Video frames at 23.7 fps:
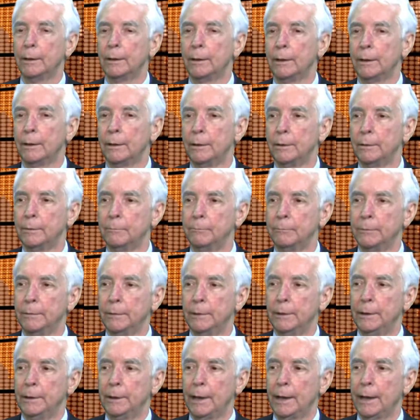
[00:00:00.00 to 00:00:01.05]
um,
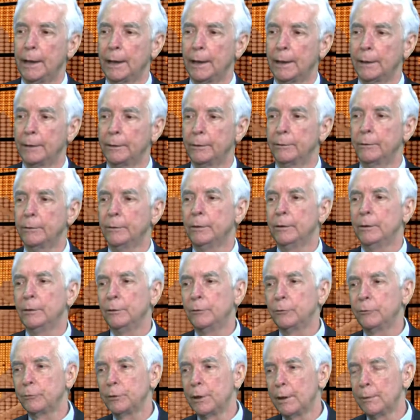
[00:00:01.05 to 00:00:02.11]
and
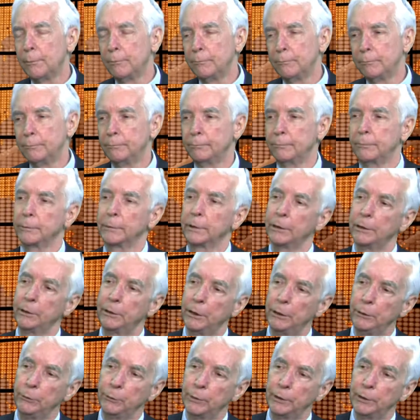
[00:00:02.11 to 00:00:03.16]
some
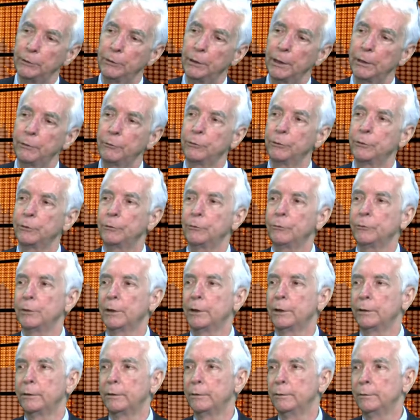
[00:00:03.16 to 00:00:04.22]
continuing tensions
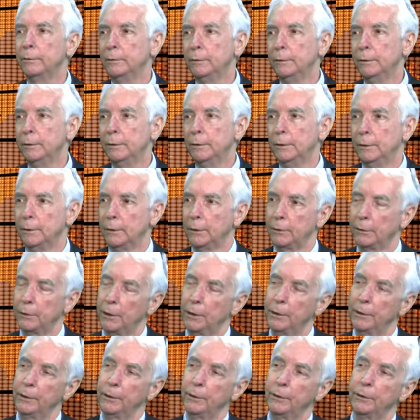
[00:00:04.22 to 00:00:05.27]
and
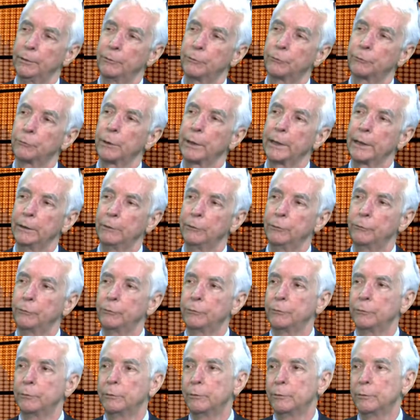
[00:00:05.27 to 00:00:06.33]
uh,
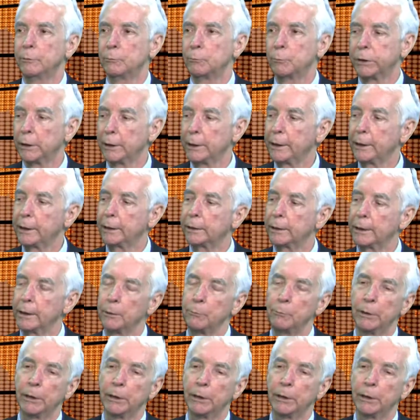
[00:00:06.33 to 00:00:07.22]
strains politically and